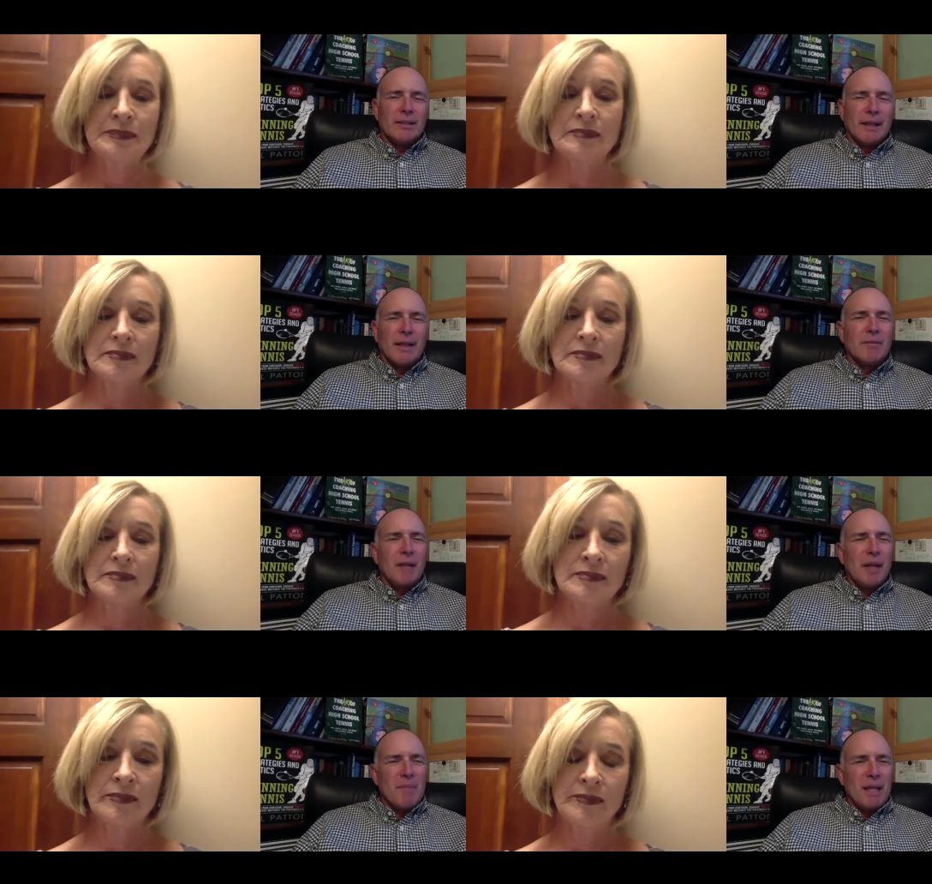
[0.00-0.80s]
Speaker 1: then
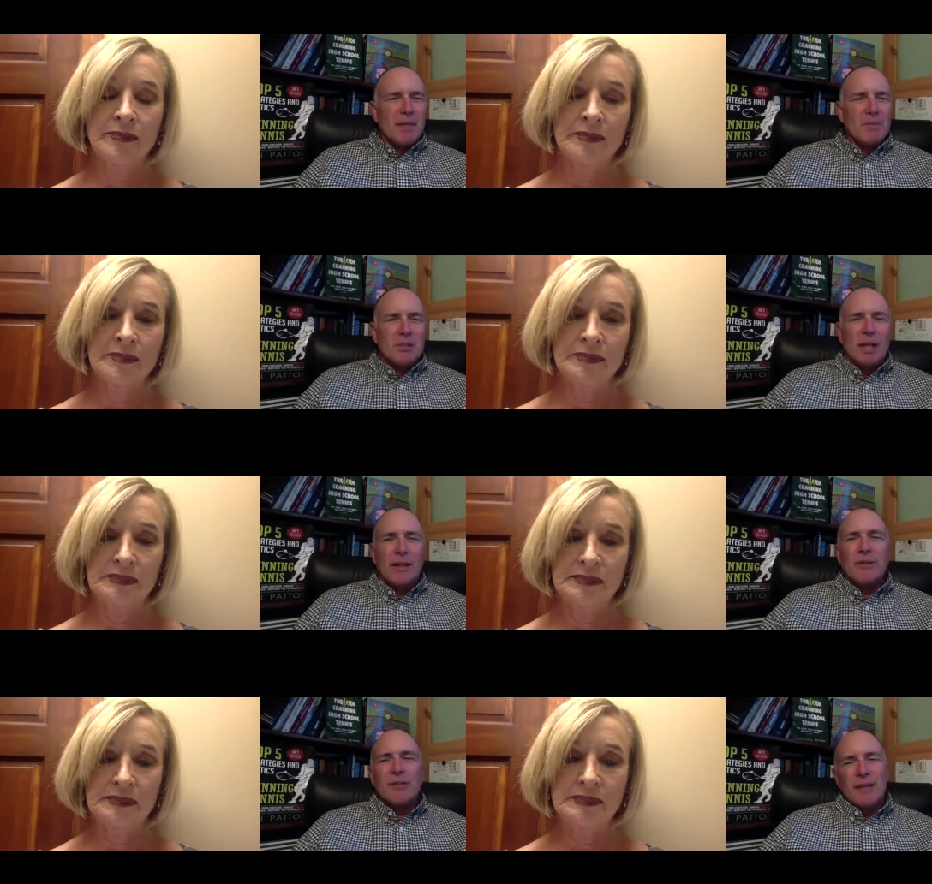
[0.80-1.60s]
and made them
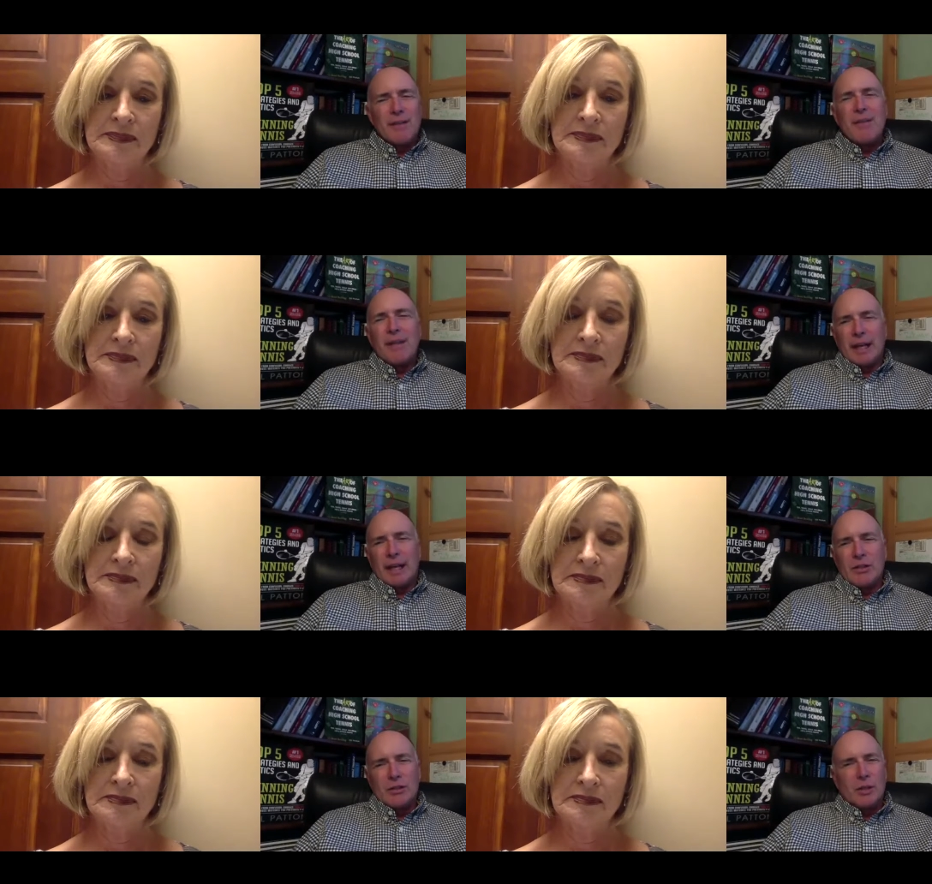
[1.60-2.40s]
jealous. And then the
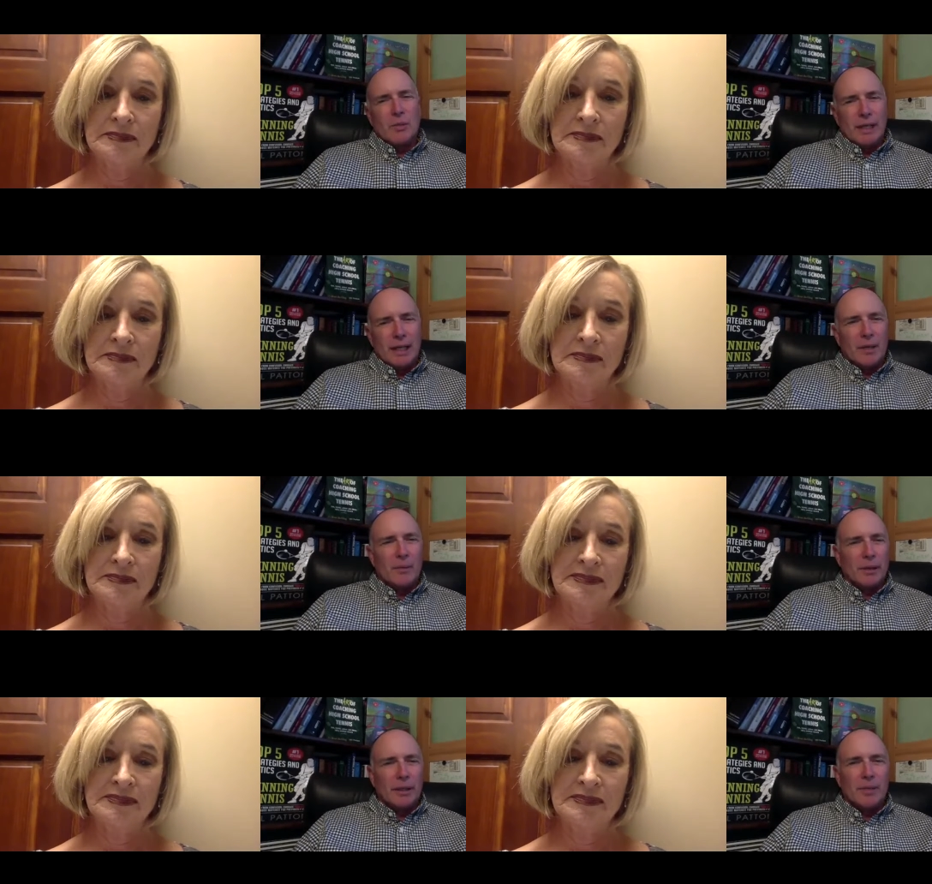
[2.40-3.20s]
next year we had a
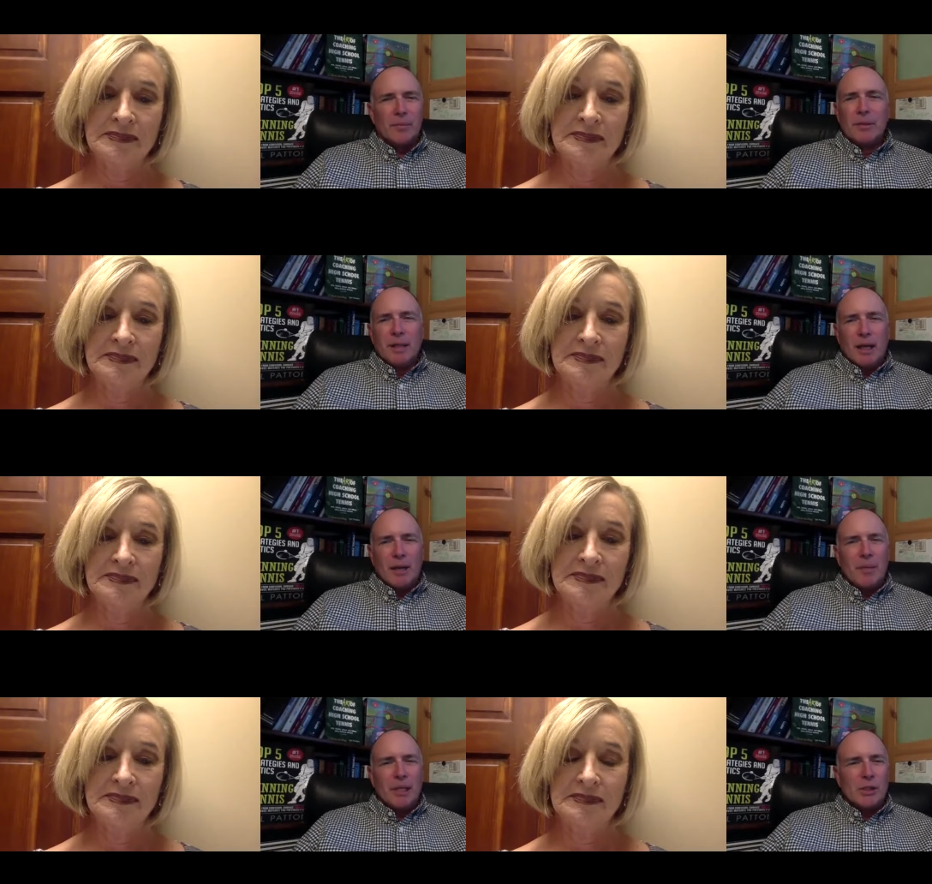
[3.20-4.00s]
really a
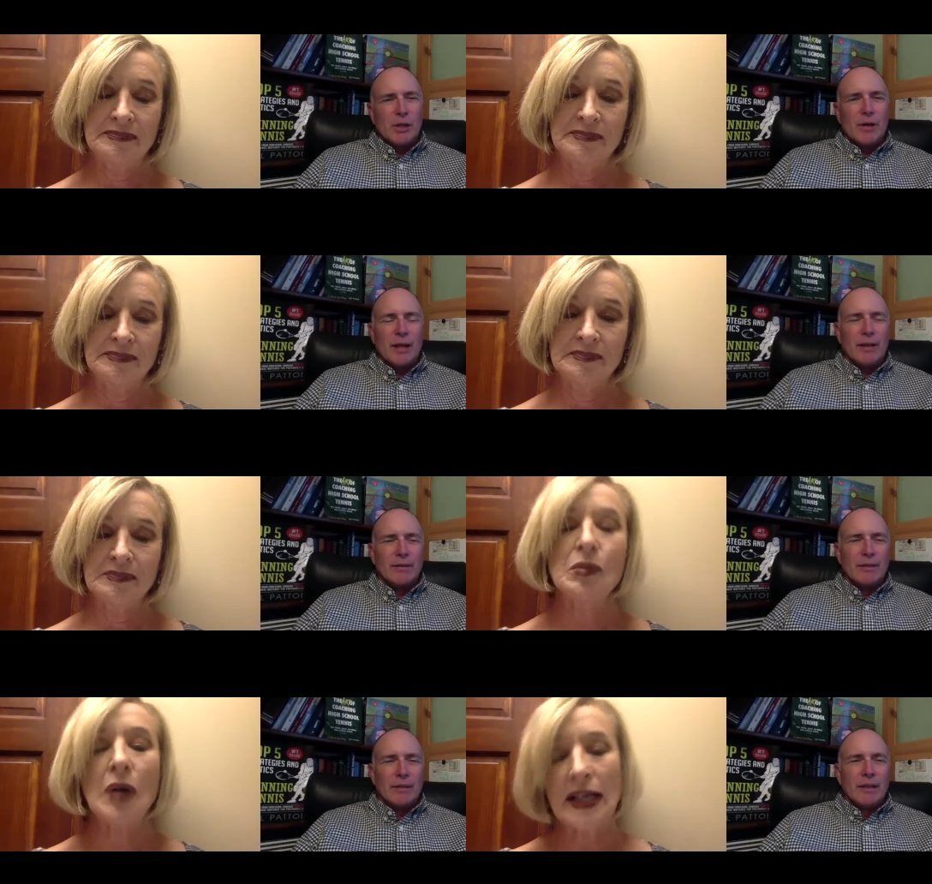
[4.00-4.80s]
big turnout.
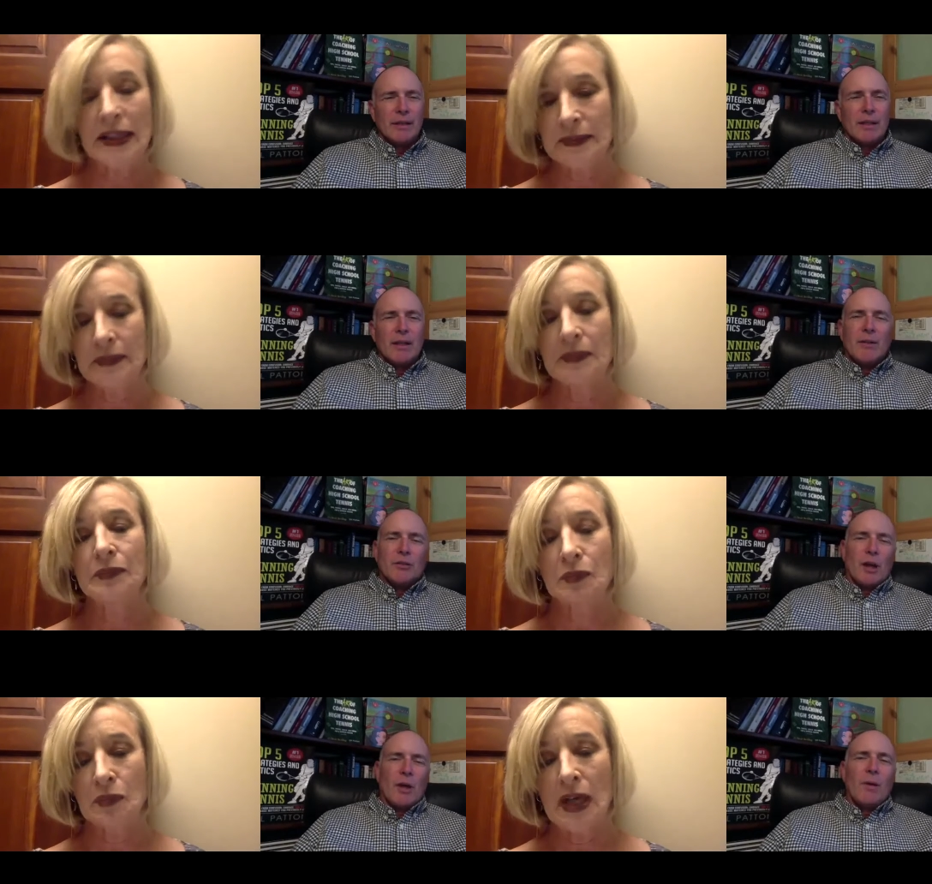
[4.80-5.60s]
Right.
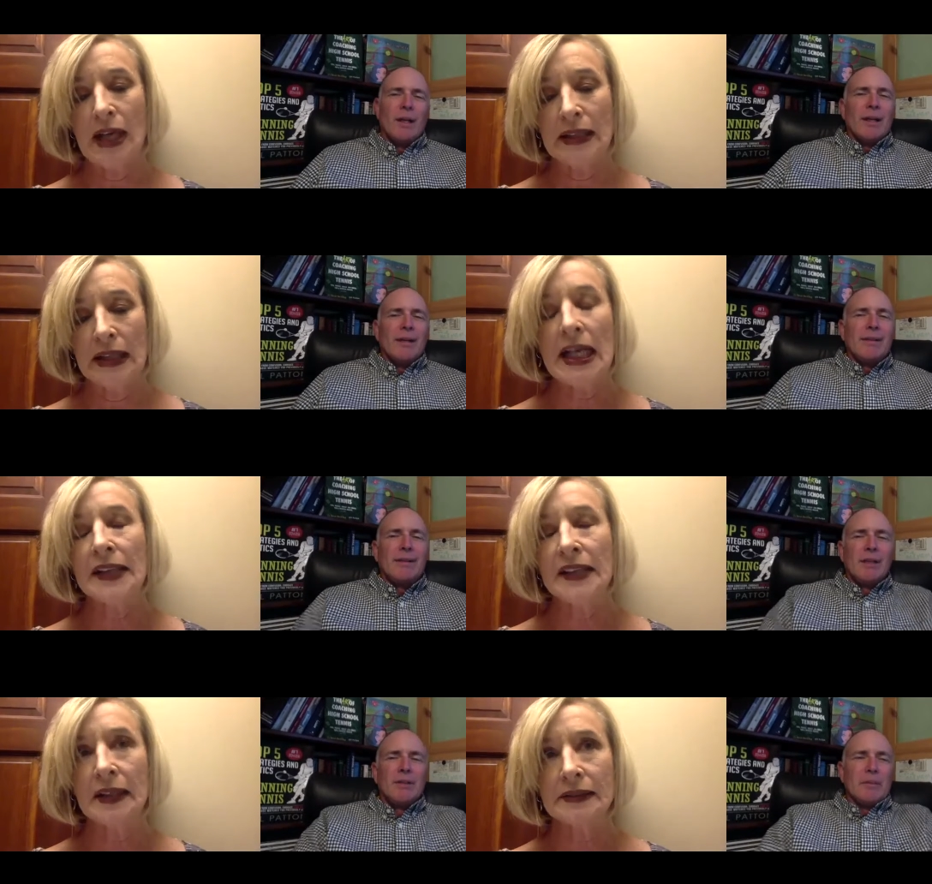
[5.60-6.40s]
So, right.
Speaker 2: And I
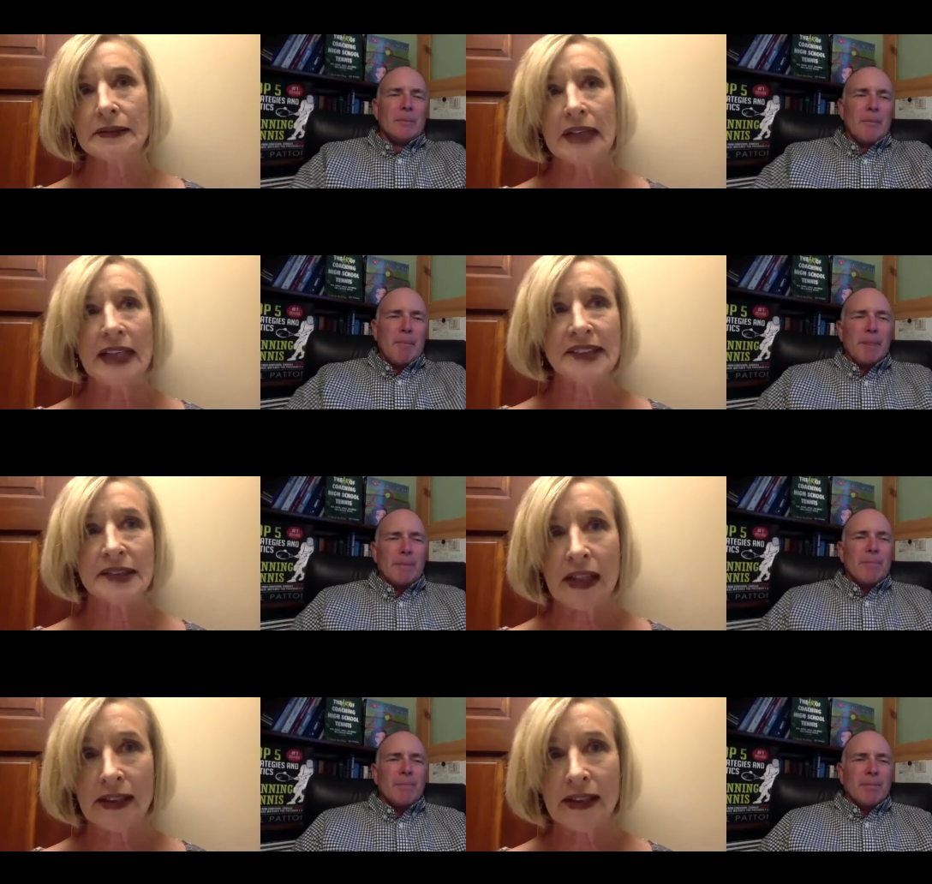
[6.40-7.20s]
think that's
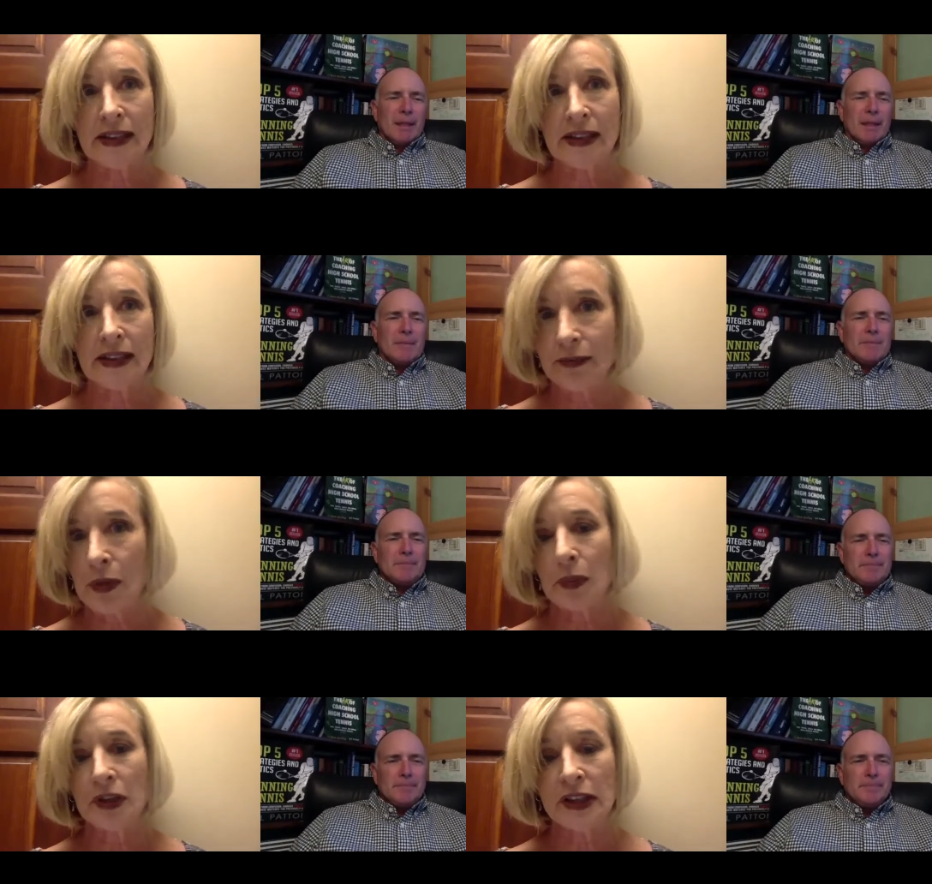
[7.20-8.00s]
kind of
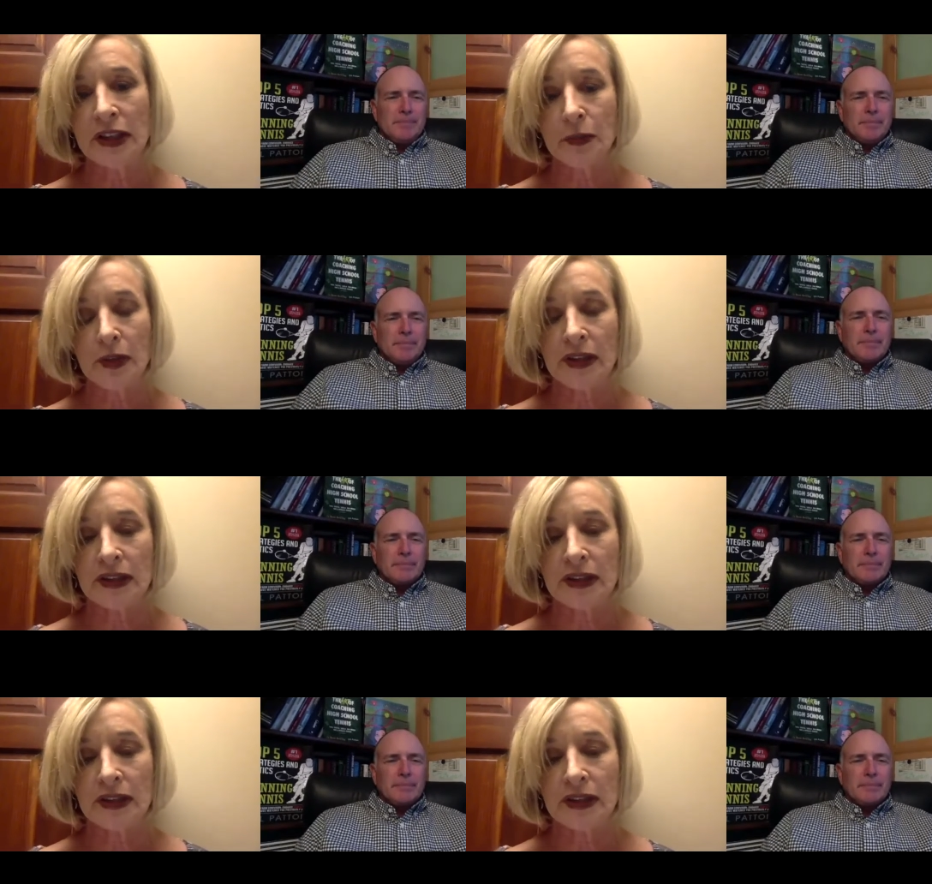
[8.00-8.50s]
what we're dealing with in